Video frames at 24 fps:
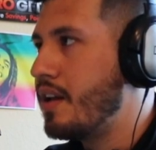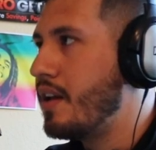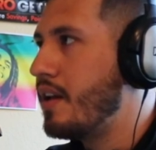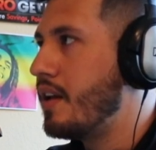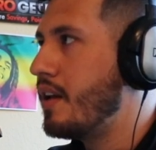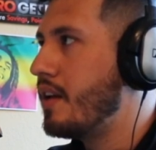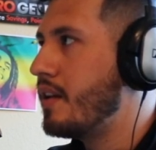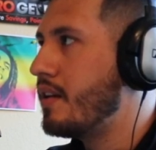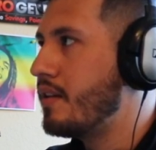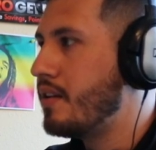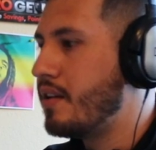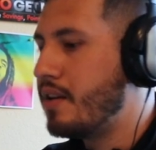
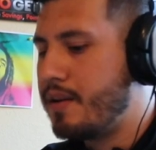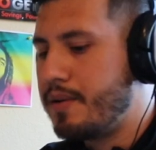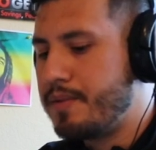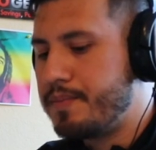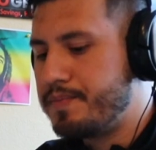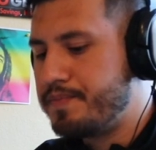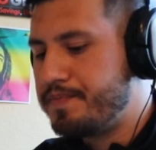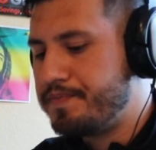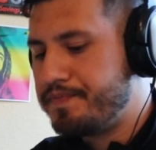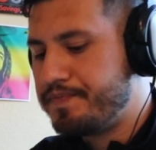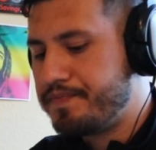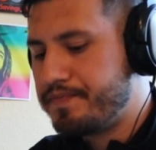And
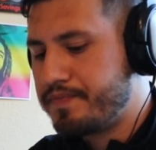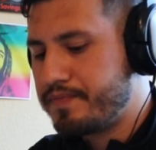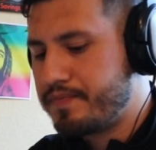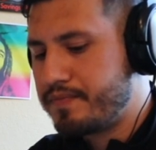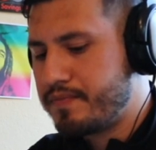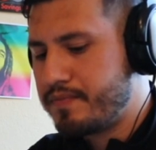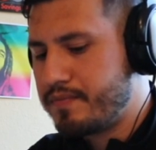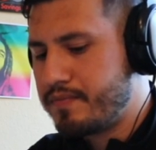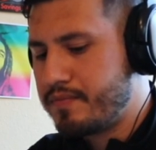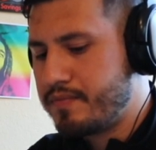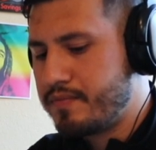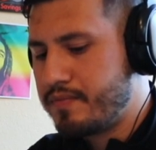
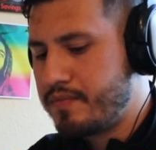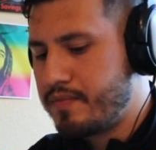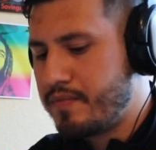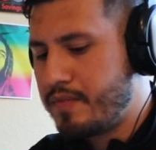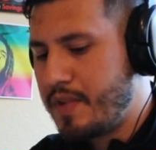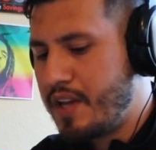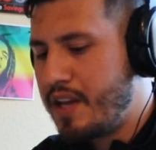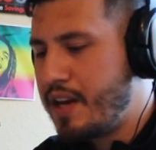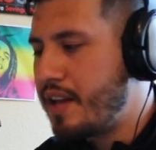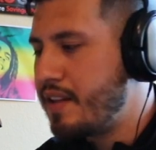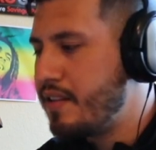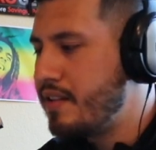
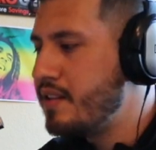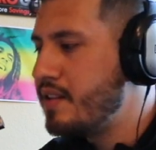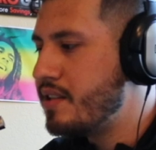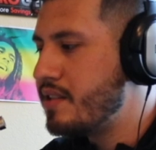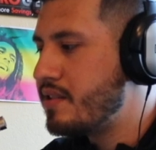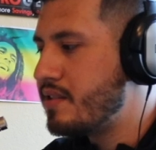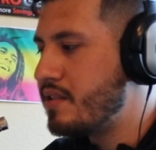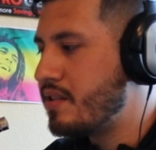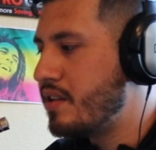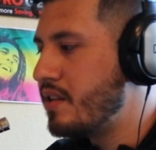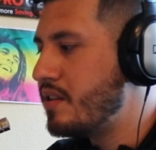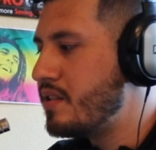I think
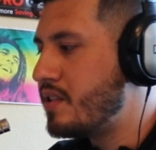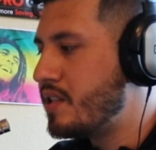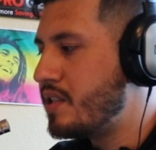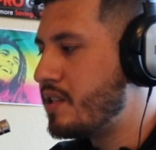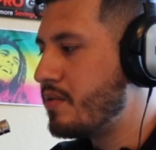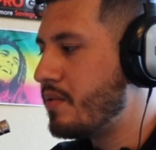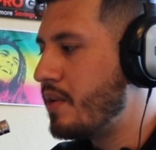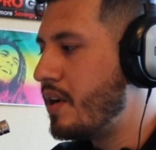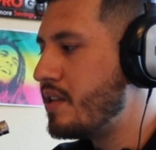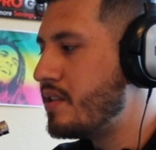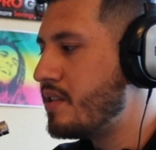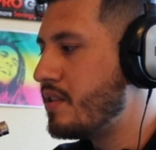this is a good
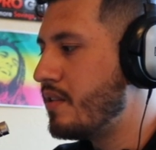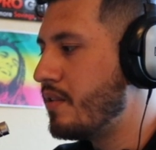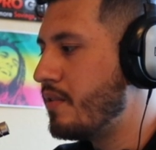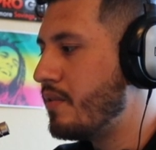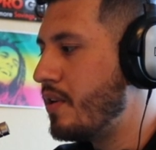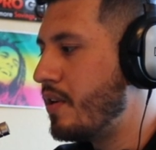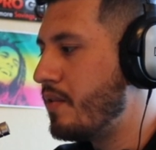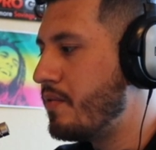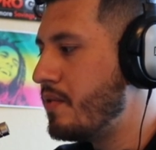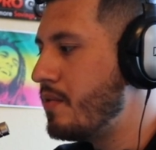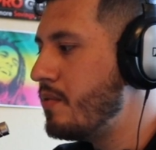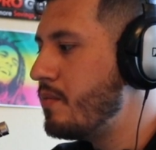situation
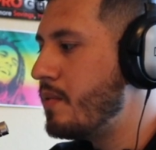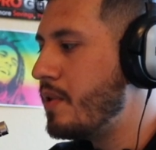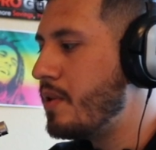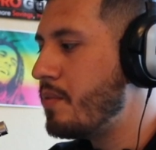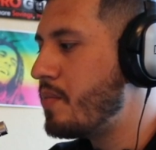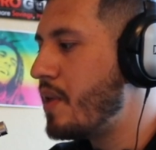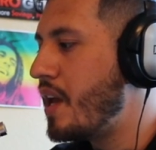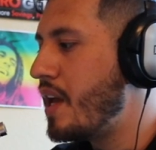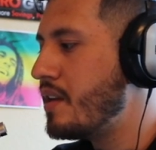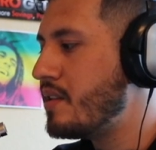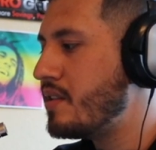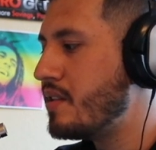of you being
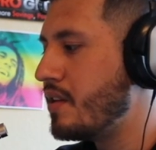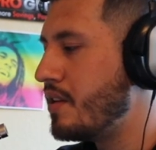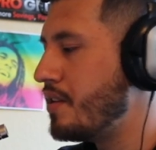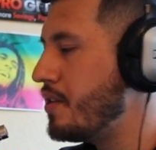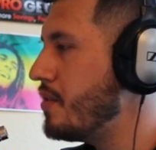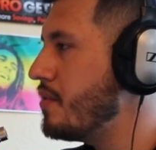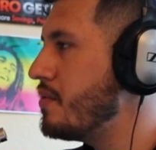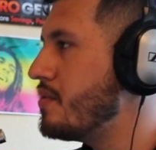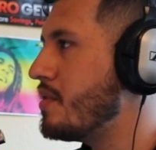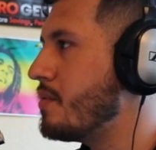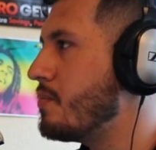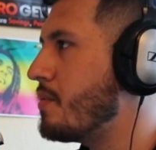patient and
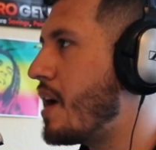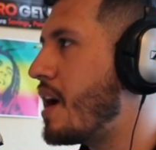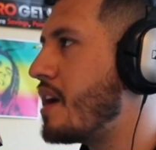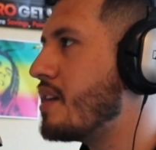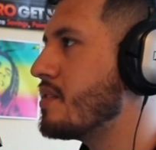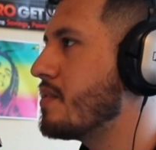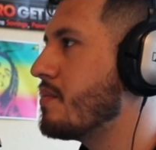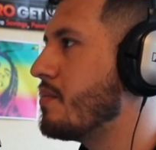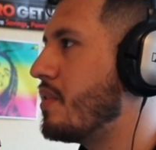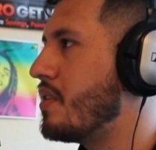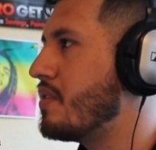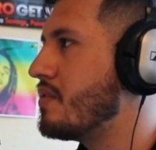using
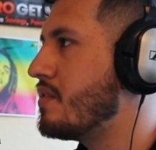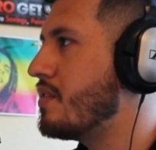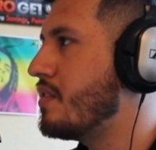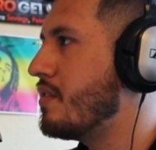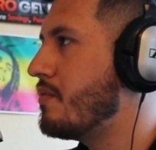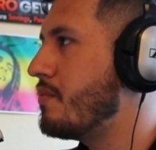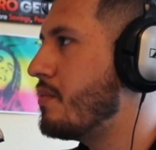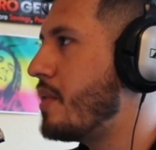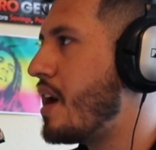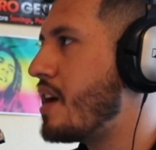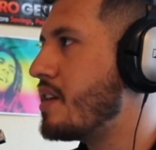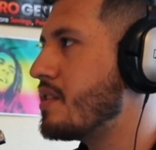basketball instead
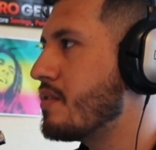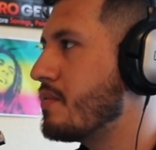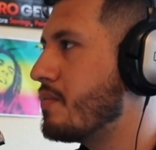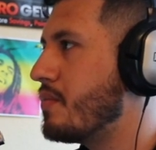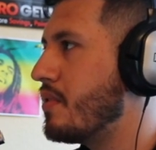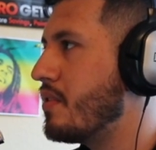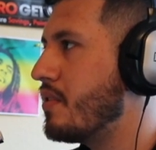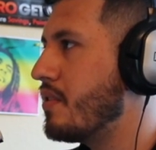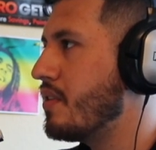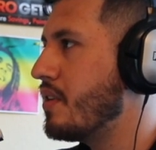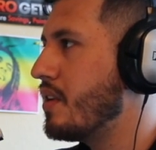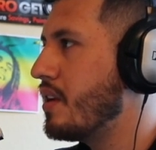of
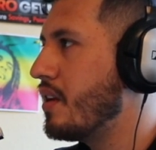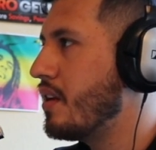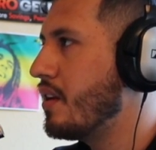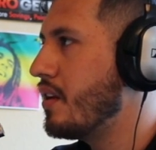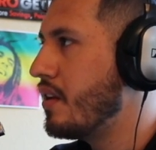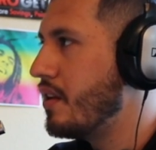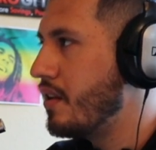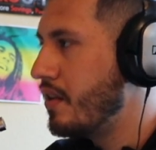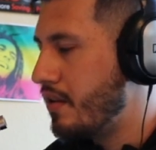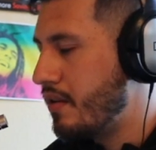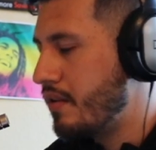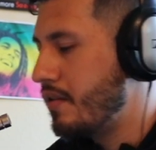basketball,
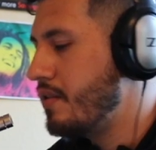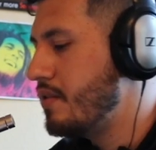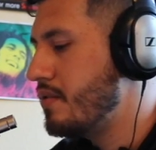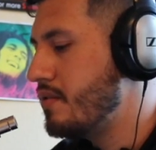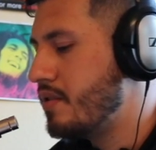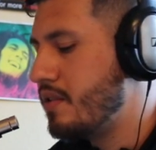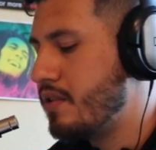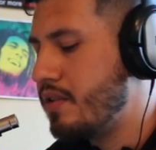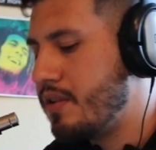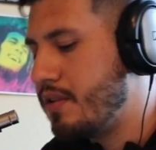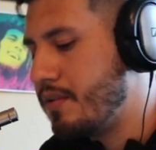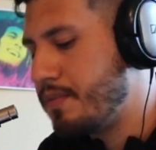you know,
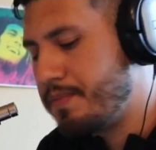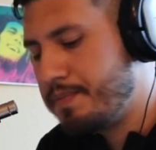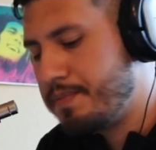using you.